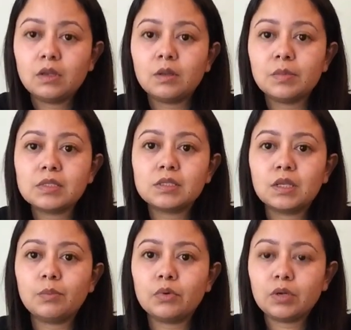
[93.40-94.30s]
gonna
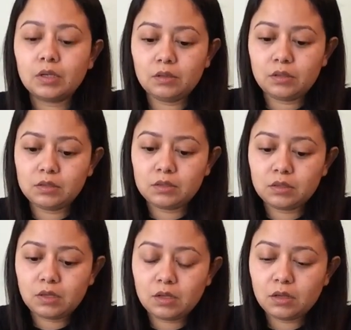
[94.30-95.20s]
separate this
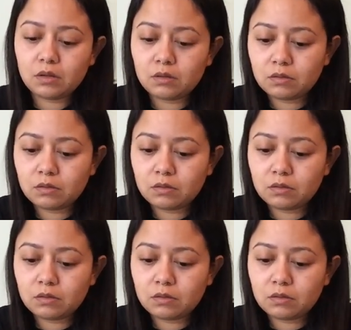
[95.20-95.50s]
guy.